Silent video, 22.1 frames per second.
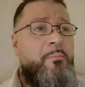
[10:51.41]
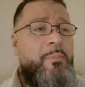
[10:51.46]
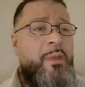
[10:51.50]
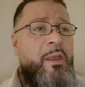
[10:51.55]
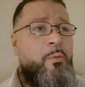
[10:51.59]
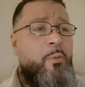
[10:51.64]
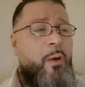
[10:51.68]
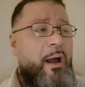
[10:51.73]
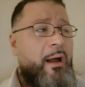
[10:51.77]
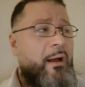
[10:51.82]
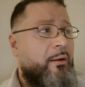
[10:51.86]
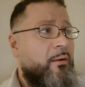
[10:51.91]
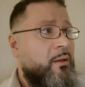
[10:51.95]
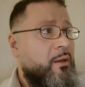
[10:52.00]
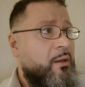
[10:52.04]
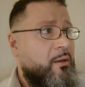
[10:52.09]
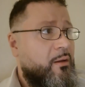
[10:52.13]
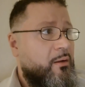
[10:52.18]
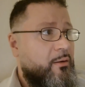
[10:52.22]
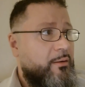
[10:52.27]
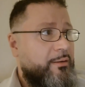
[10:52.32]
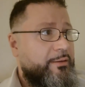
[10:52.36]
Meanwhile,
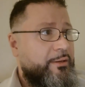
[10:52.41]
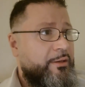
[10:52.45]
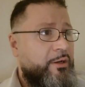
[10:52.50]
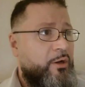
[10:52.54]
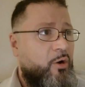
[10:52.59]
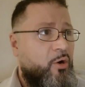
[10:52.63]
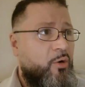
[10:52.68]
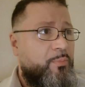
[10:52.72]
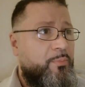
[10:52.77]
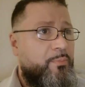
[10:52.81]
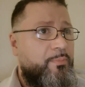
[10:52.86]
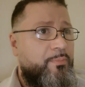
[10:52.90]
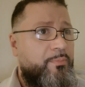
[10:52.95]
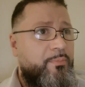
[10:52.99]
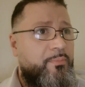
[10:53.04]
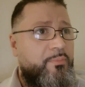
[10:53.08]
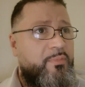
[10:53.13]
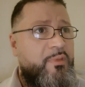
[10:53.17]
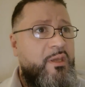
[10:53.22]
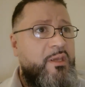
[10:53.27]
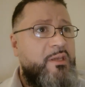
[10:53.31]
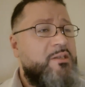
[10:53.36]
you know,
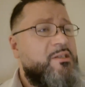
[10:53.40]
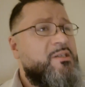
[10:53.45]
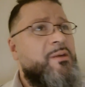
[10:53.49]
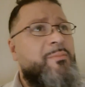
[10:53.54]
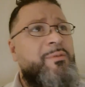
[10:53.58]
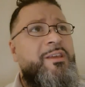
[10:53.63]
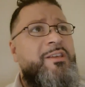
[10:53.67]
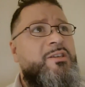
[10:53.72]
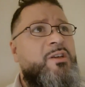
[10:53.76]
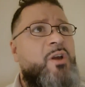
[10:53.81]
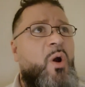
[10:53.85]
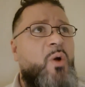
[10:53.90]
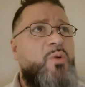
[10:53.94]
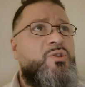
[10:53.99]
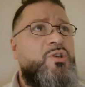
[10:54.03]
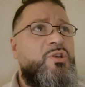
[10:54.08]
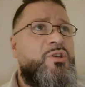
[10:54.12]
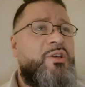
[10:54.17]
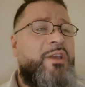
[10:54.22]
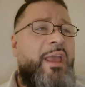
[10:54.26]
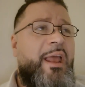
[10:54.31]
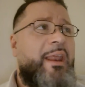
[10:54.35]
some of these
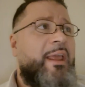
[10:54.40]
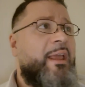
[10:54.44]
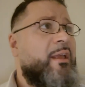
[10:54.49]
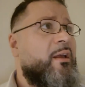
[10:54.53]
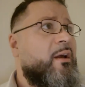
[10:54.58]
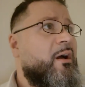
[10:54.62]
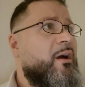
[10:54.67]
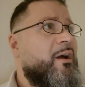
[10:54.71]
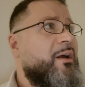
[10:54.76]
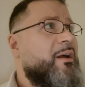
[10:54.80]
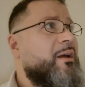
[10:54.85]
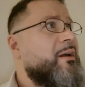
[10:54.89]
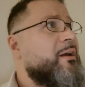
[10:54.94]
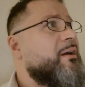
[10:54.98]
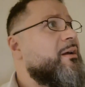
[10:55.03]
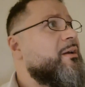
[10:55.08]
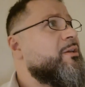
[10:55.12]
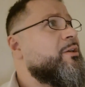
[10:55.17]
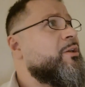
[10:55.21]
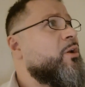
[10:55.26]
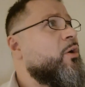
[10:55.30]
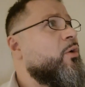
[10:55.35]
coaches are getting,
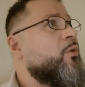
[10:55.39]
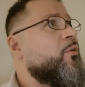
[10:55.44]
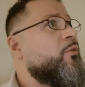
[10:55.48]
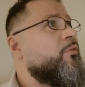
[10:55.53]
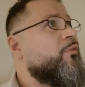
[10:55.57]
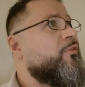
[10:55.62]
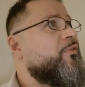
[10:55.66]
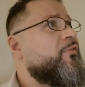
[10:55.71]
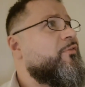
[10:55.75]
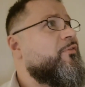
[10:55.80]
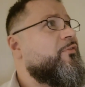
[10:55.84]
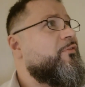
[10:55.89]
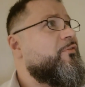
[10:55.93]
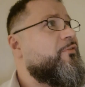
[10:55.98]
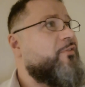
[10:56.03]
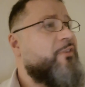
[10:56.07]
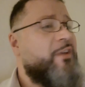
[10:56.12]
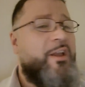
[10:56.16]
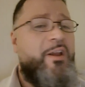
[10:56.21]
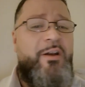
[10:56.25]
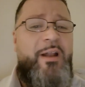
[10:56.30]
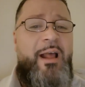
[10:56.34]
you know,
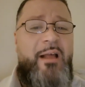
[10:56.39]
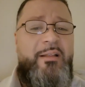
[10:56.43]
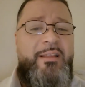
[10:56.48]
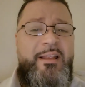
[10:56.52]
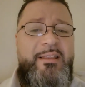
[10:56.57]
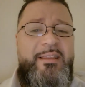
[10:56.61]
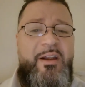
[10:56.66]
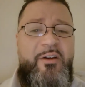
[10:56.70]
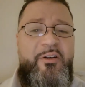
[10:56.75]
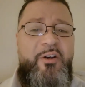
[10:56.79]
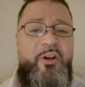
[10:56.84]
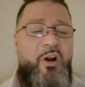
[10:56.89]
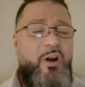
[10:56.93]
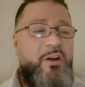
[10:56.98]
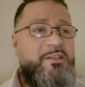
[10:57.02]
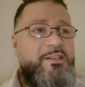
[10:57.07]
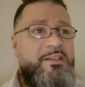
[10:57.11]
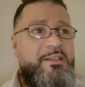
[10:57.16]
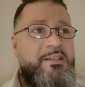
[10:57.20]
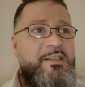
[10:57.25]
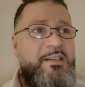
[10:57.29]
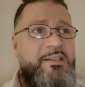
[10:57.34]
figured out that they're
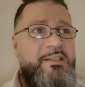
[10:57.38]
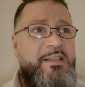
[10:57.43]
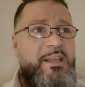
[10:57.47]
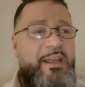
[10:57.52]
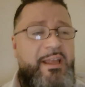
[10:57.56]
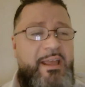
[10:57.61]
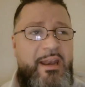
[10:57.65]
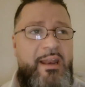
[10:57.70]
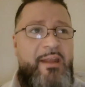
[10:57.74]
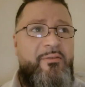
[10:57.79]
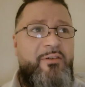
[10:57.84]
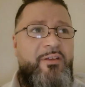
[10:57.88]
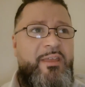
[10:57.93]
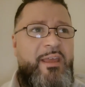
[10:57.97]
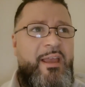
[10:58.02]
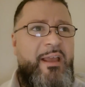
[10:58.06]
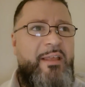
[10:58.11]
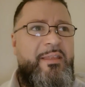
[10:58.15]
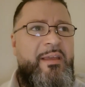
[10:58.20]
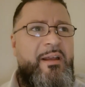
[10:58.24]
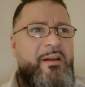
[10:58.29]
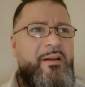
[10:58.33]
narcissistic and
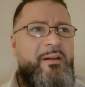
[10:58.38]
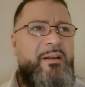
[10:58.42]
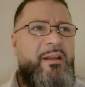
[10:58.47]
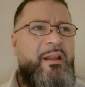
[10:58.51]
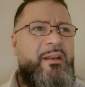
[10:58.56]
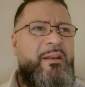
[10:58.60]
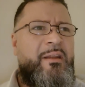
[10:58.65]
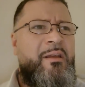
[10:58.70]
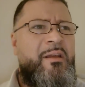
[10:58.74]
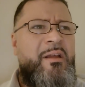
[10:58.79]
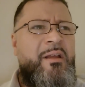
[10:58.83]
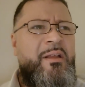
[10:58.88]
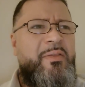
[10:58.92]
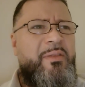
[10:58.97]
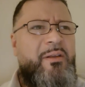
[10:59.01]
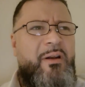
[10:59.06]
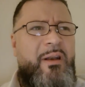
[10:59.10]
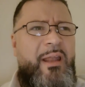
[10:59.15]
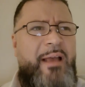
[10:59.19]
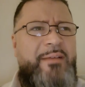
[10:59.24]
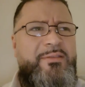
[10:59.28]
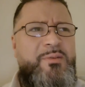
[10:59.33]
everything, and
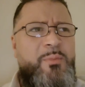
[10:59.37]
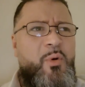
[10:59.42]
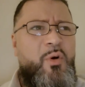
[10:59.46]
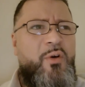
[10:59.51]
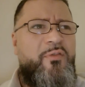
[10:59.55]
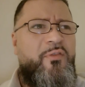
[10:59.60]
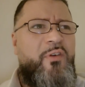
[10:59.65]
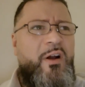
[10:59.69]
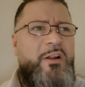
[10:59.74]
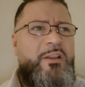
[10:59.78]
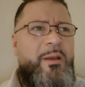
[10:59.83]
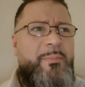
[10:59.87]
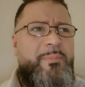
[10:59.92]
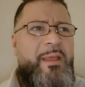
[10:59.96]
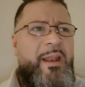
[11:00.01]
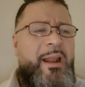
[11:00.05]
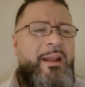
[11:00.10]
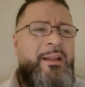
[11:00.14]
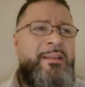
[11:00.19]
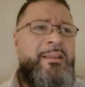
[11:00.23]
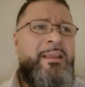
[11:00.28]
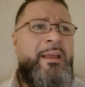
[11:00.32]
their lives are more fucked up
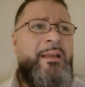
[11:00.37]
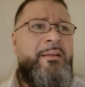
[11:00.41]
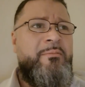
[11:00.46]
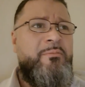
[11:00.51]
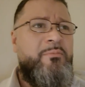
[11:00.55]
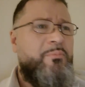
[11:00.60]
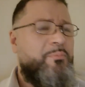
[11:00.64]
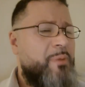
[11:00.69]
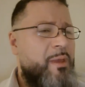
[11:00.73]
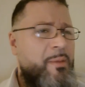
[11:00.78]
than anything.